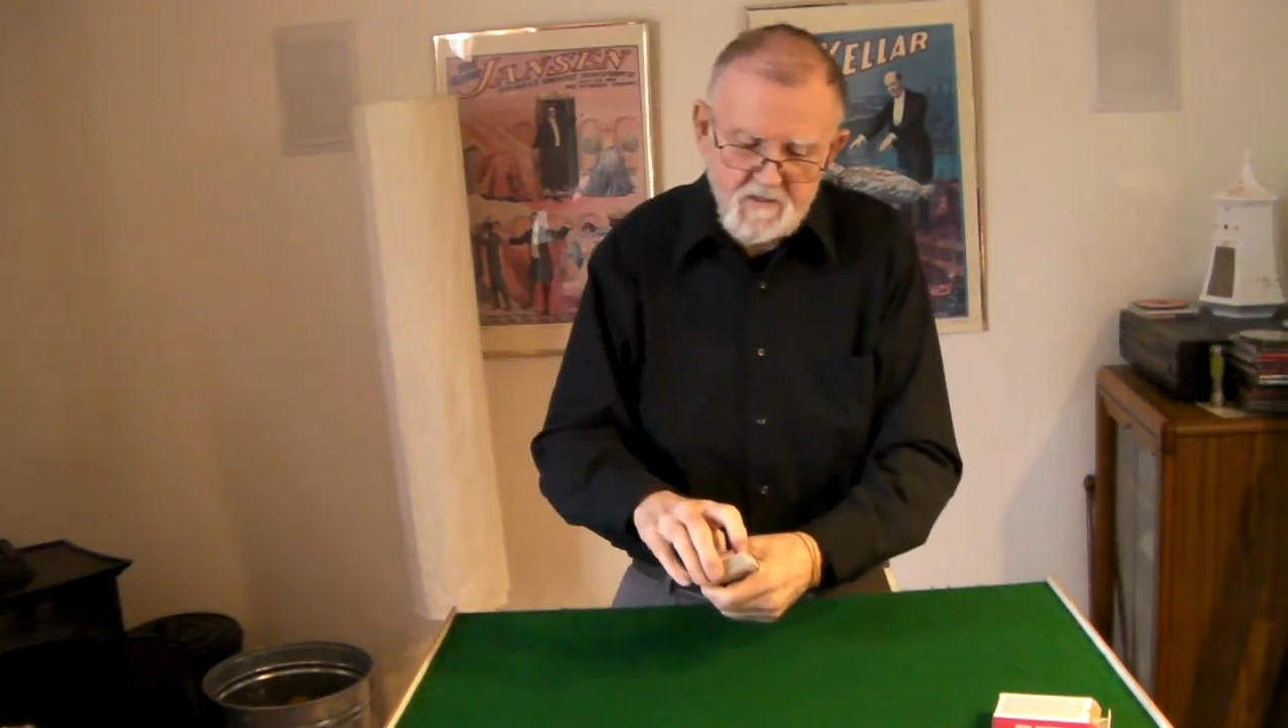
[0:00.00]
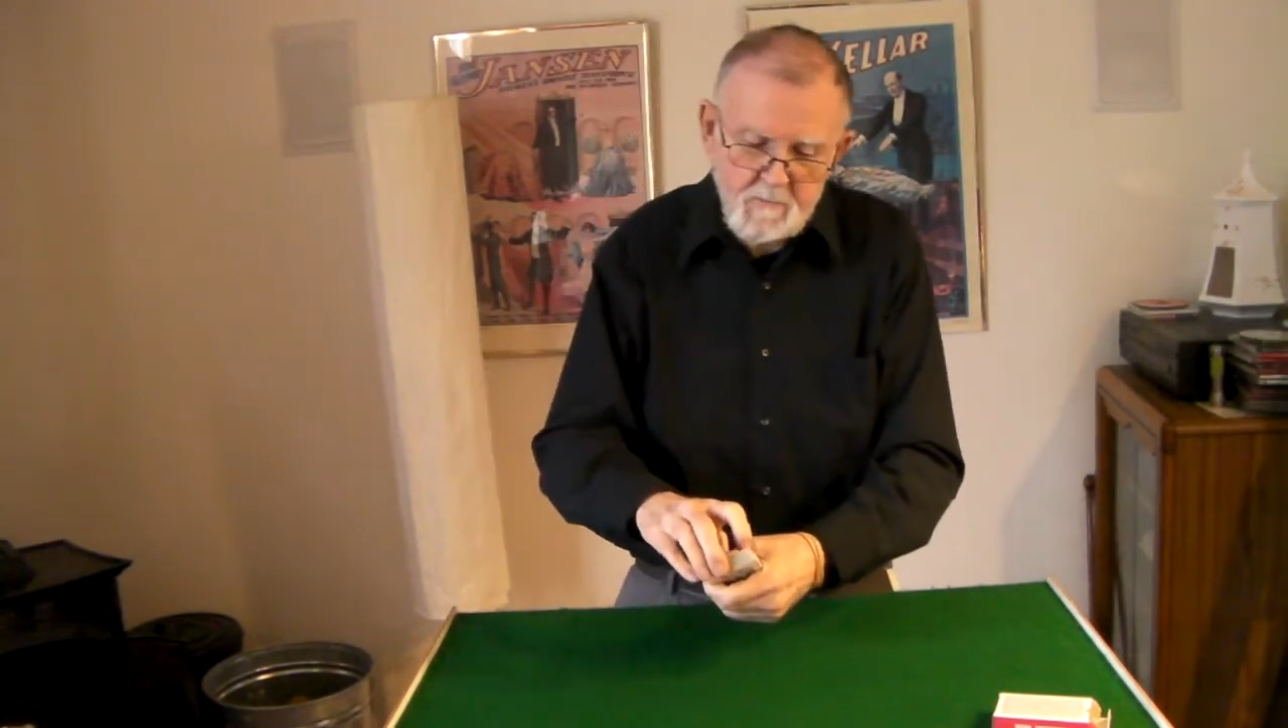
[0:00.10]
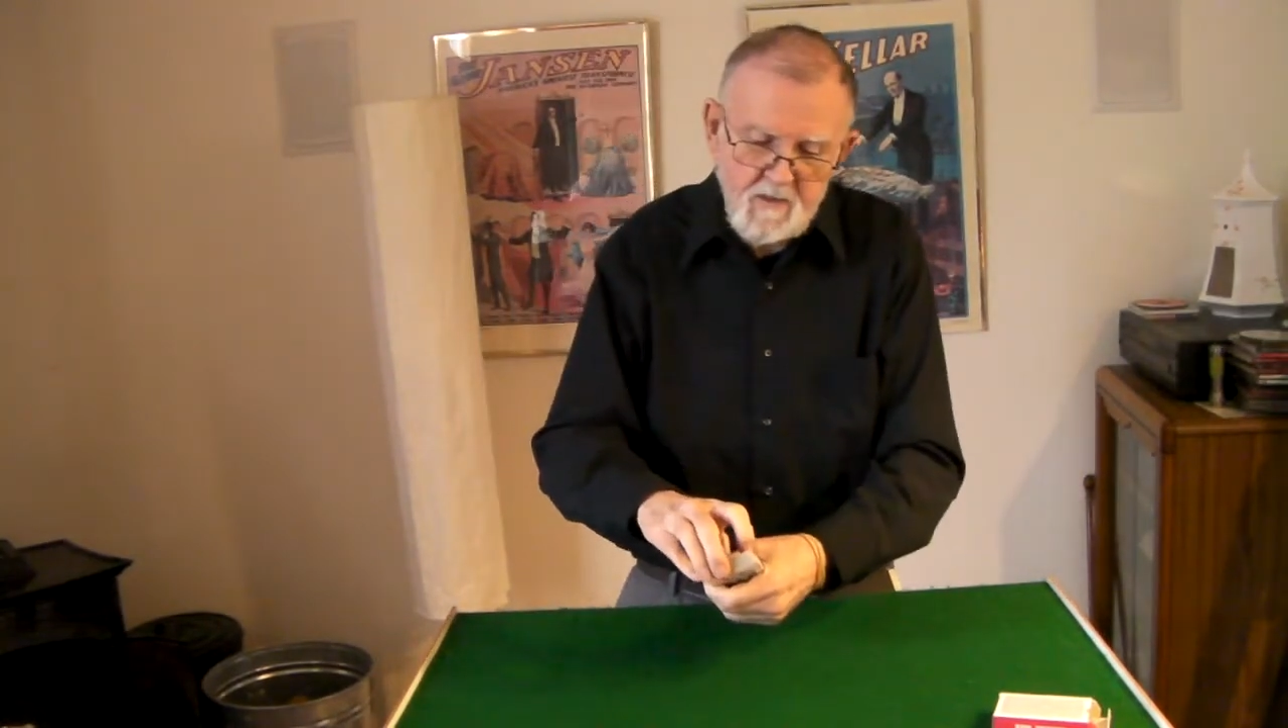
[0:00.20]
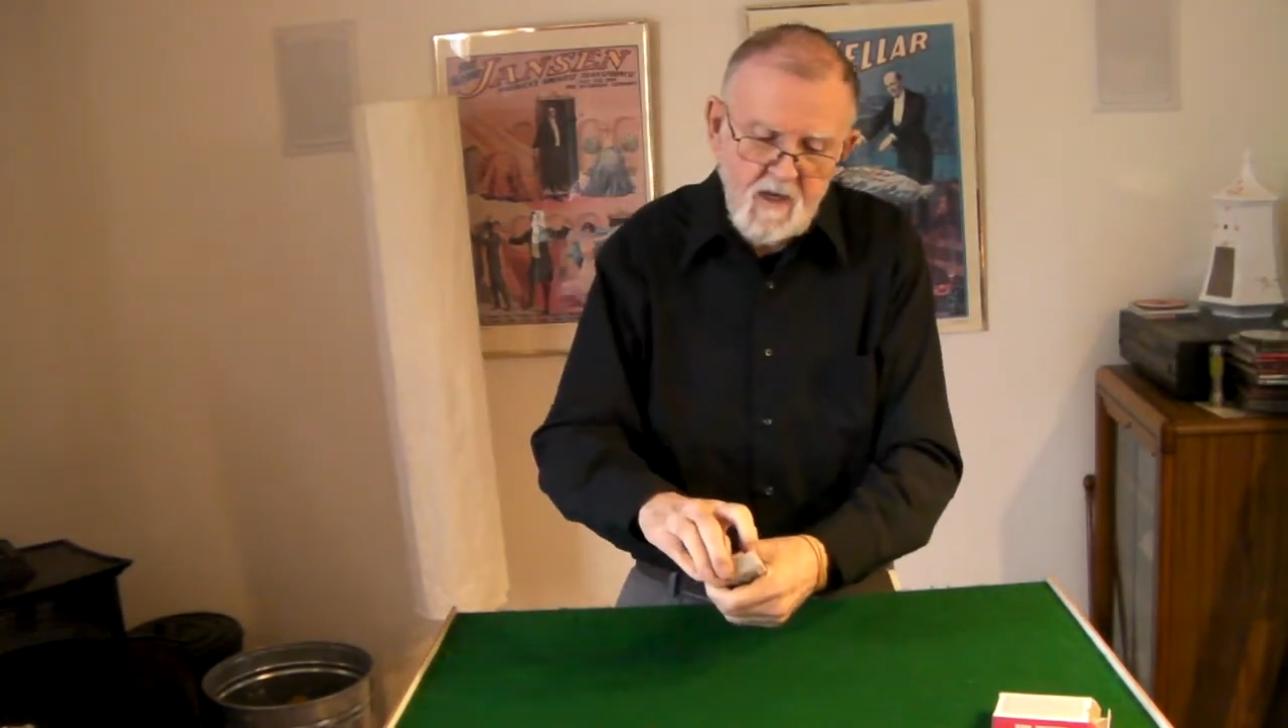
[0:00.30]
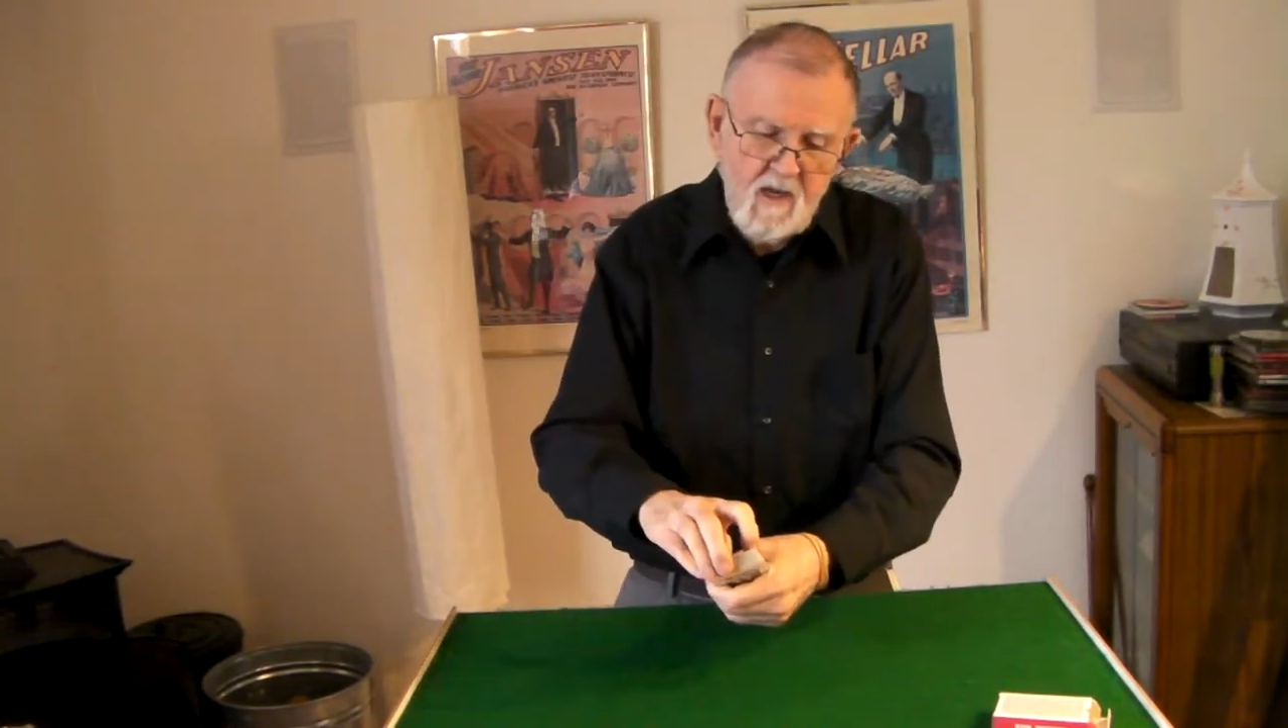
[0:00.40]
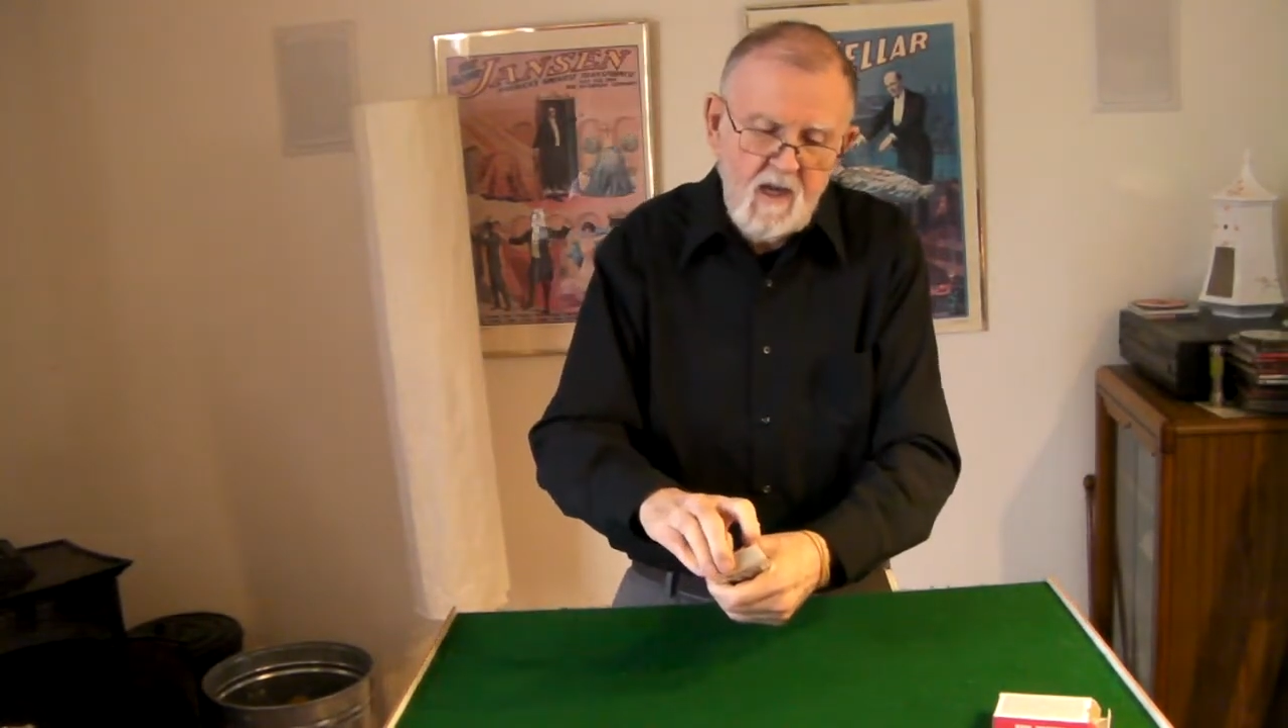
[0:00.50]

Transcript: but